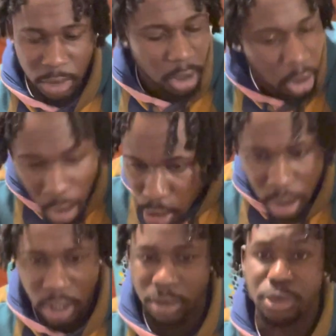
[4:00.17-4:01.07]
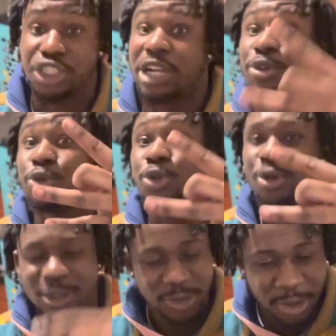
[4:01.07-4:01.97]
of them. Jerry Wu,
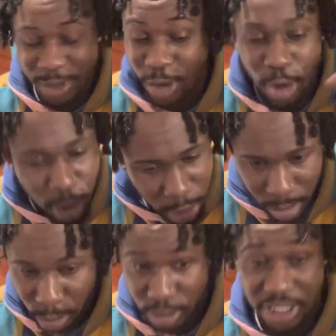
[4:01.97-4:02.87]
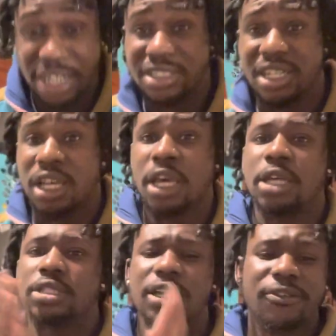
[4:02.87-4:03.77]
you feel me? All of them, bro. Shout out
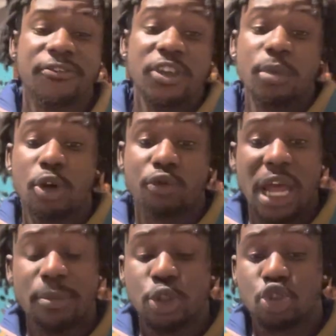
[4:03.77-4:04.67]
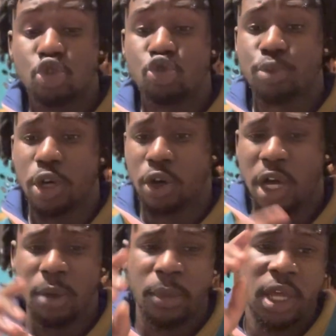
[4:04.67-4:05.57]
to the female rappers too,
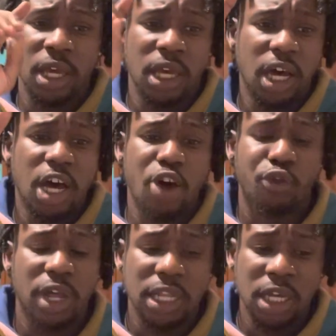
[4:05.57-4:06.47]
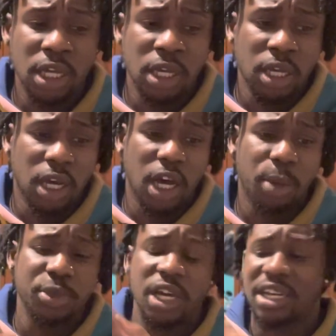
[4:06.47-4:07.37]
bro. Rella,
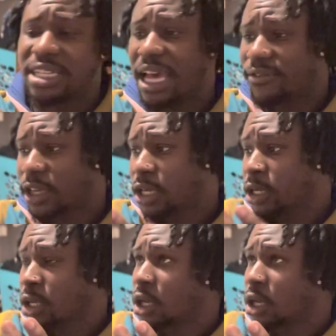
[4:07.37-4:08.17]
Young Devin,